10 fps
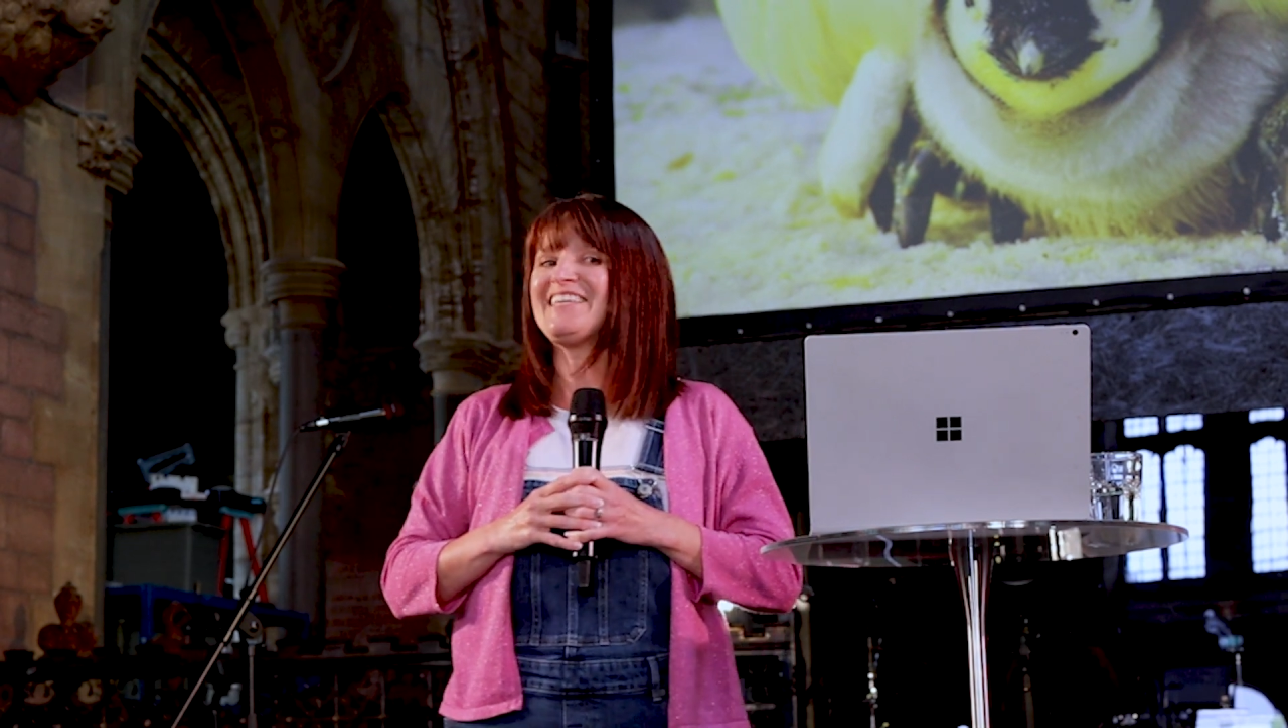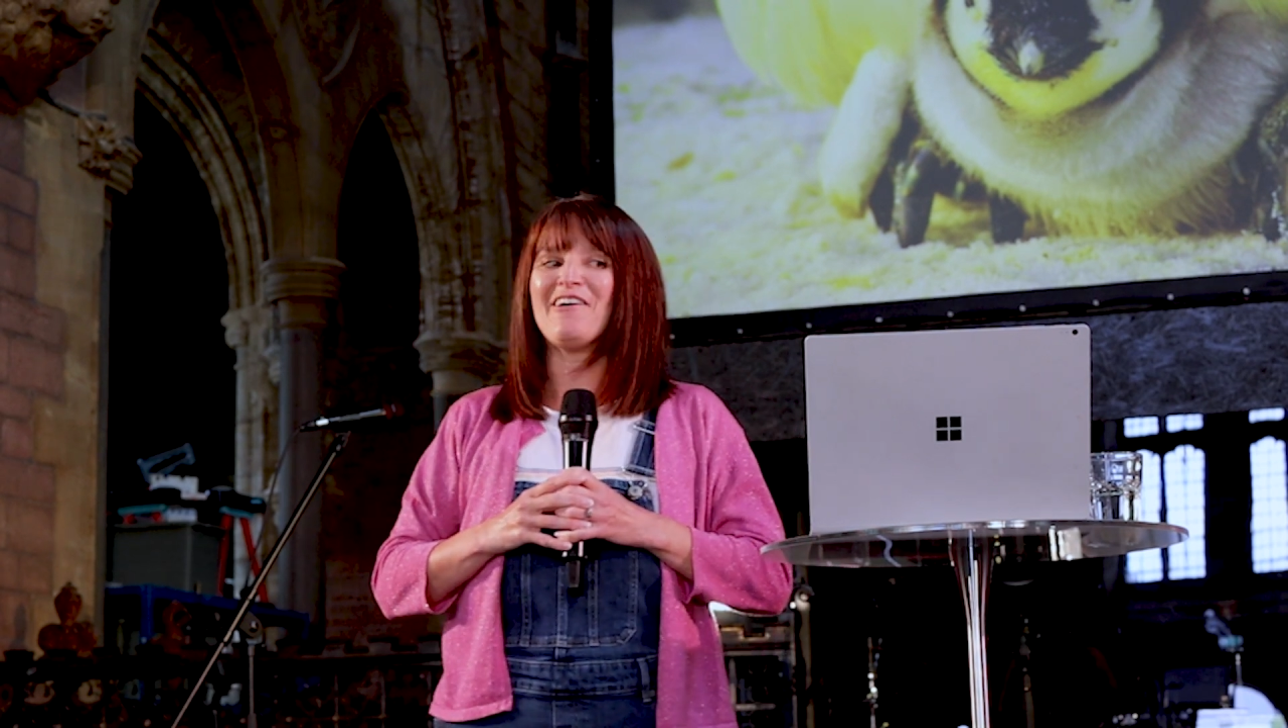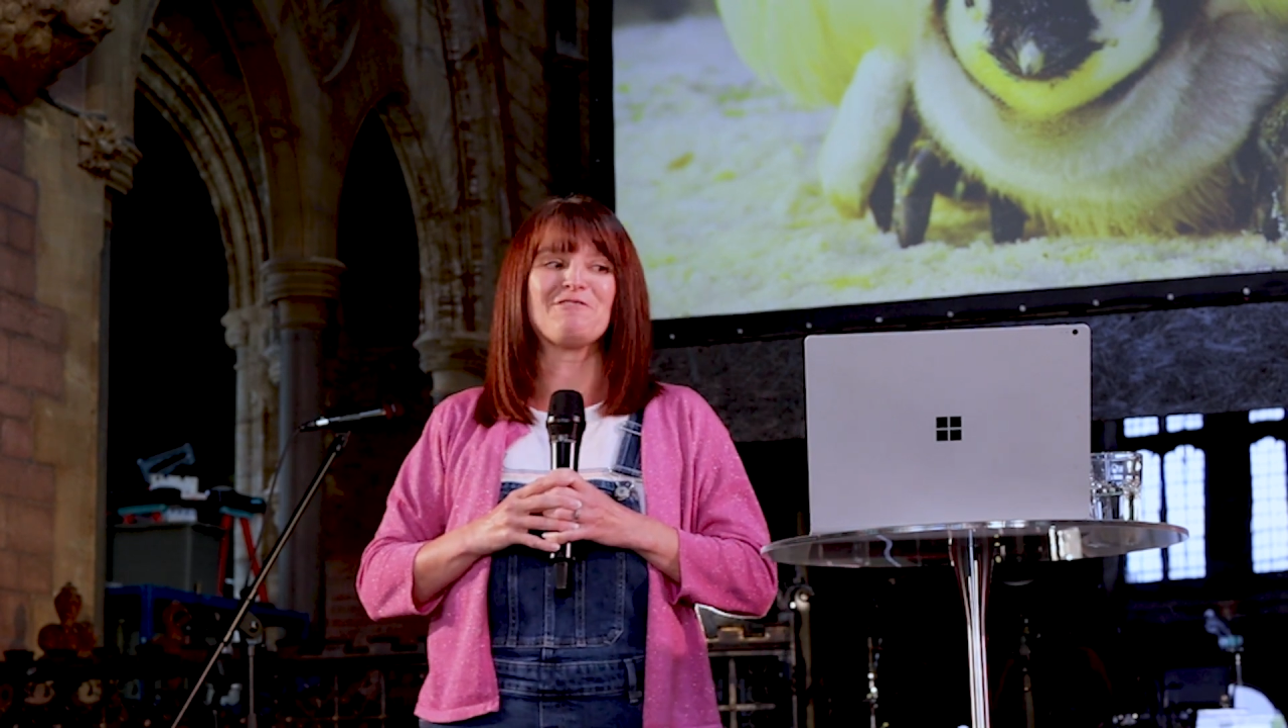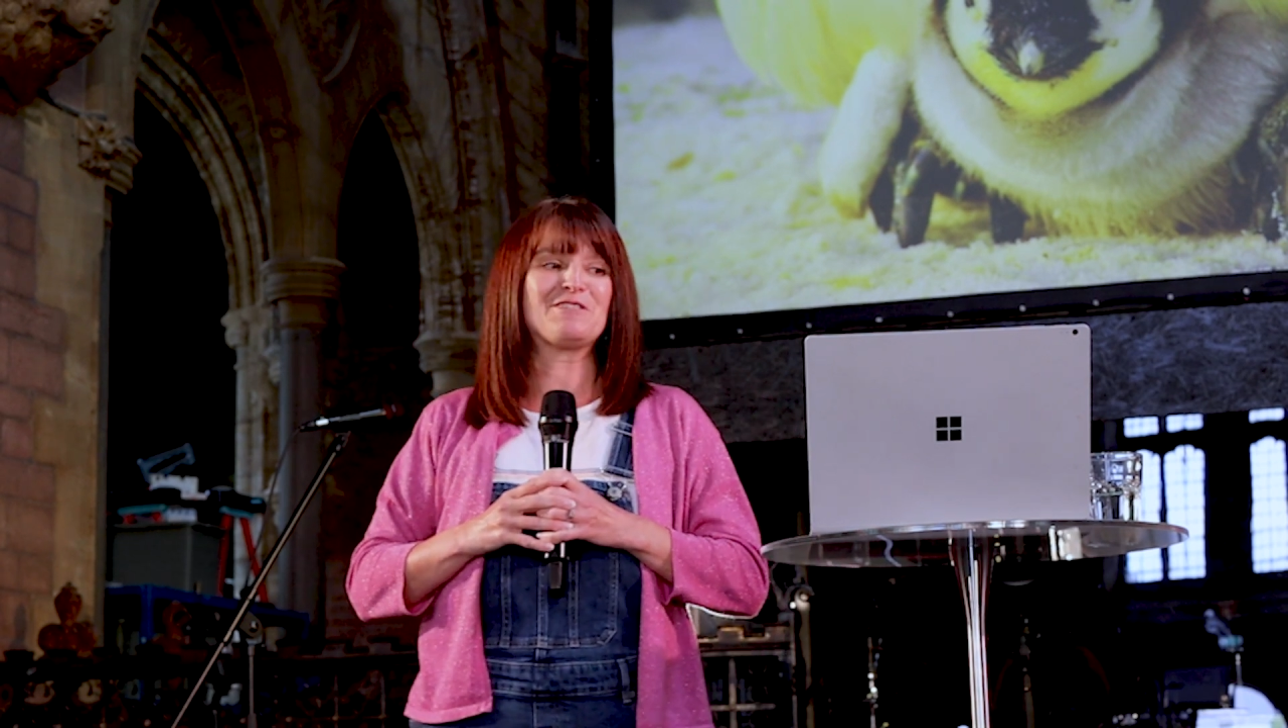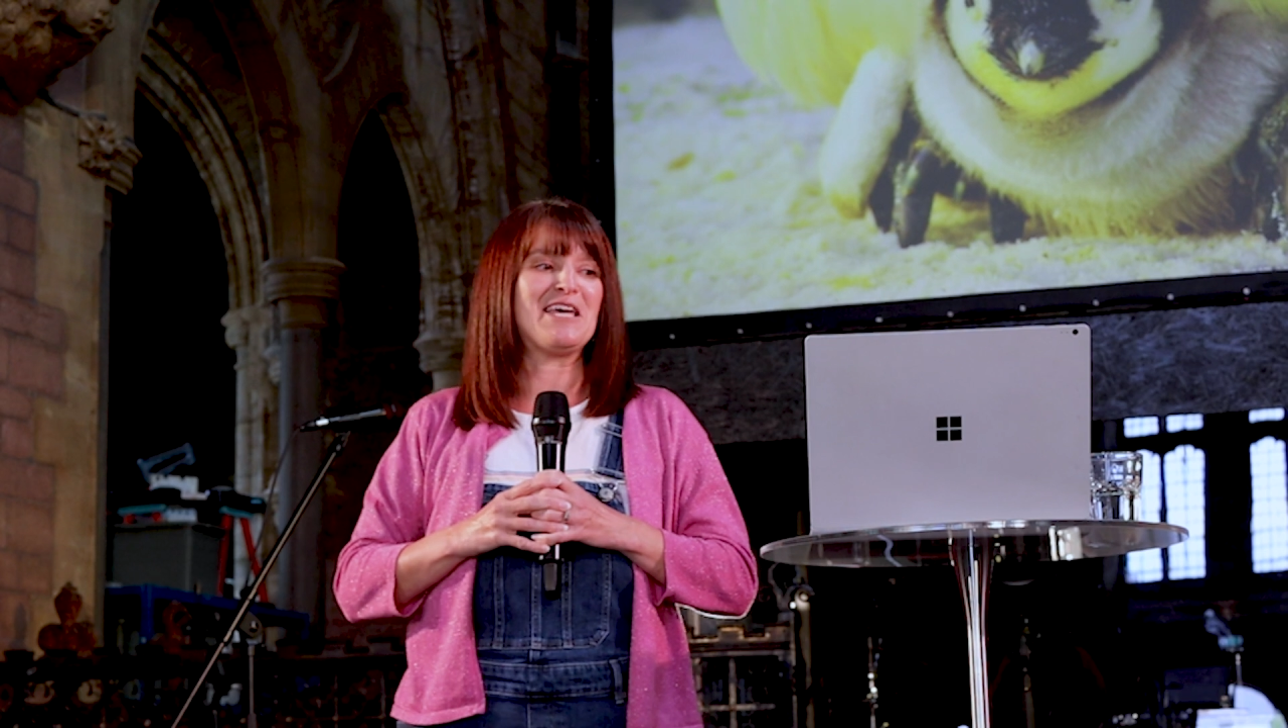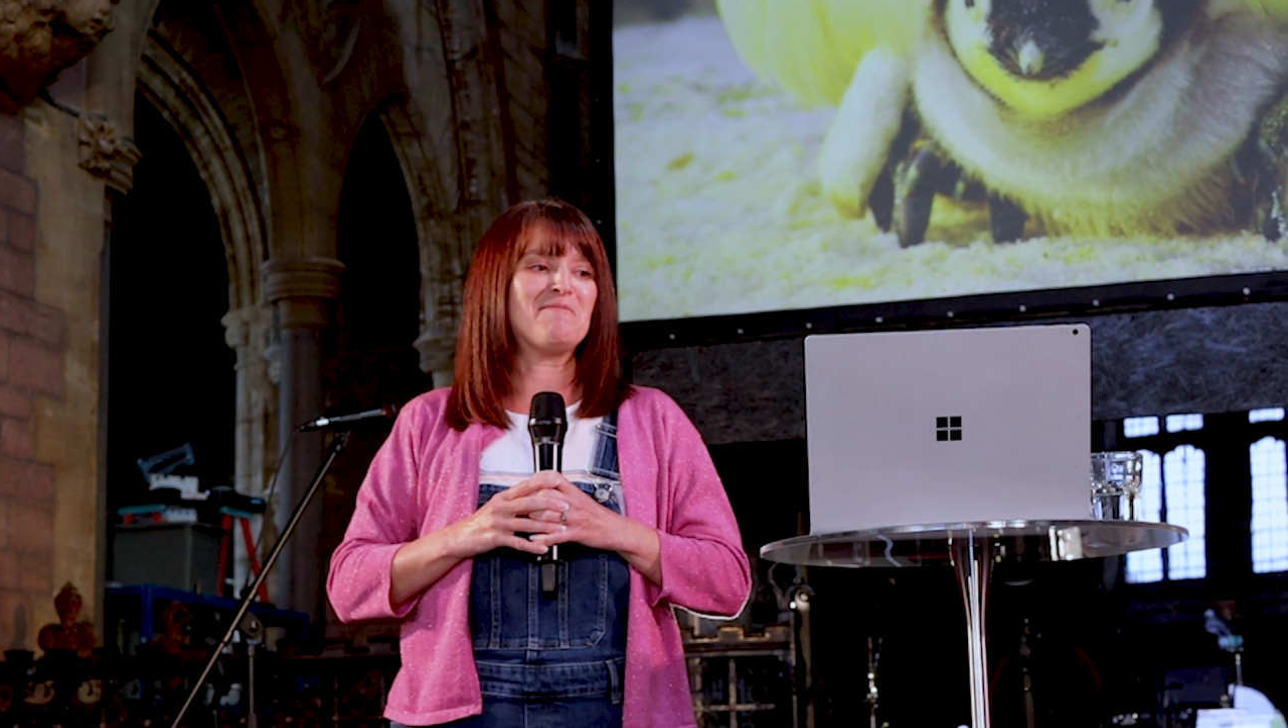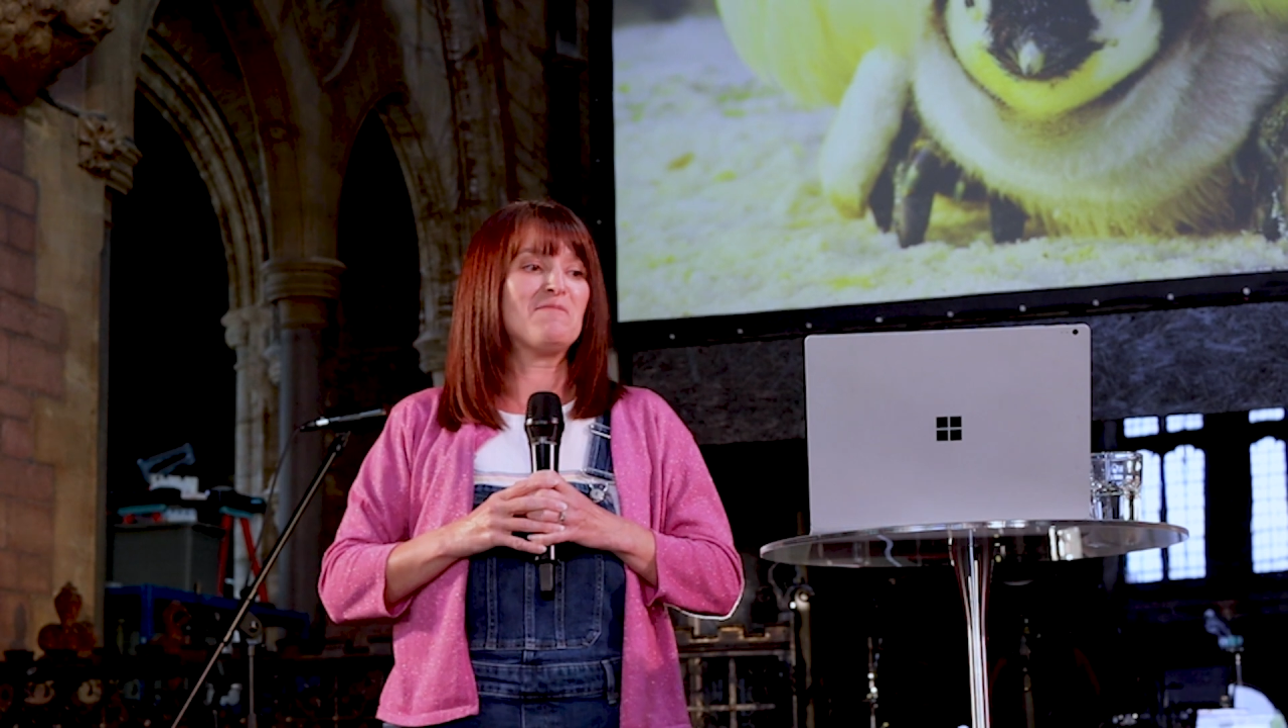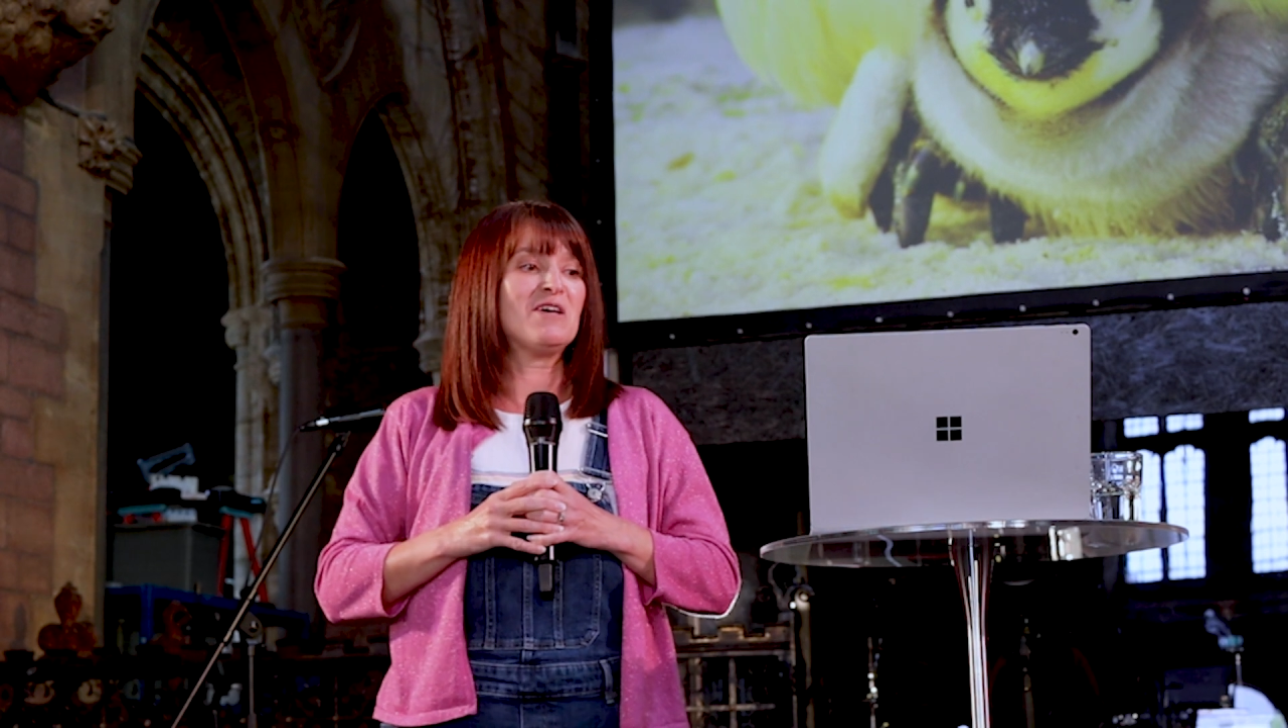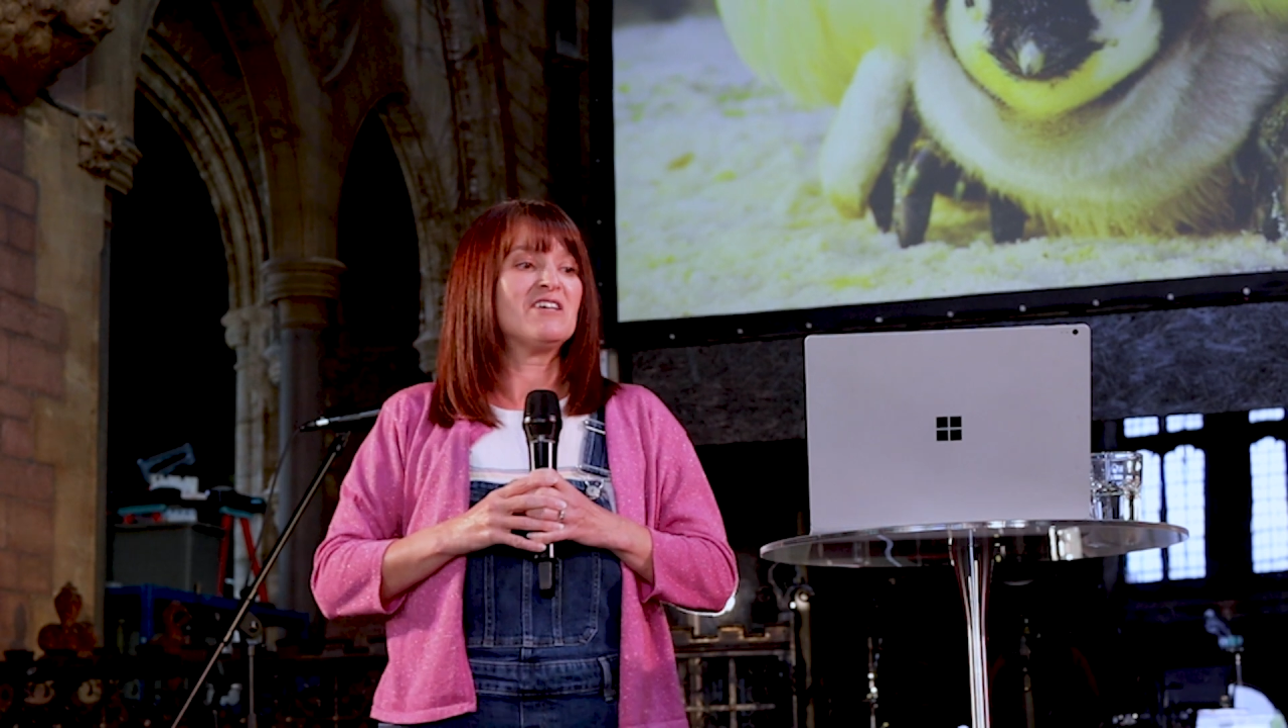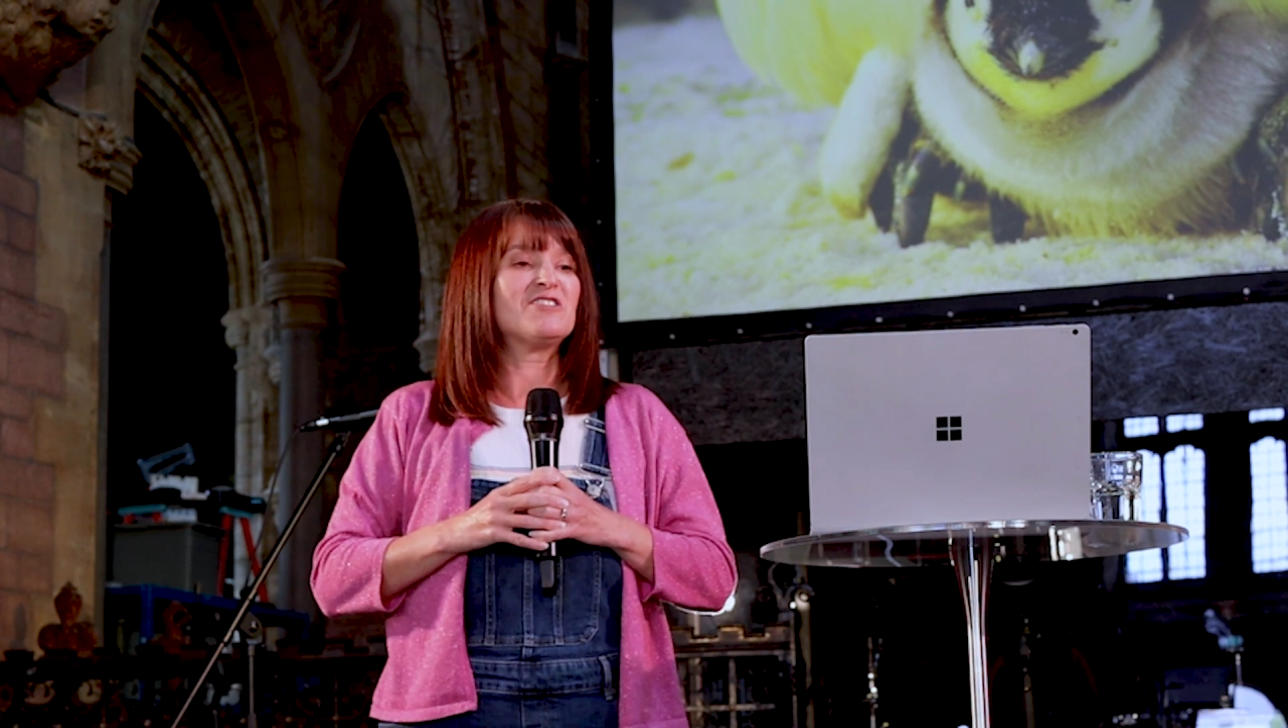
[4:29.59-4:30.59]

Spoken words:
told him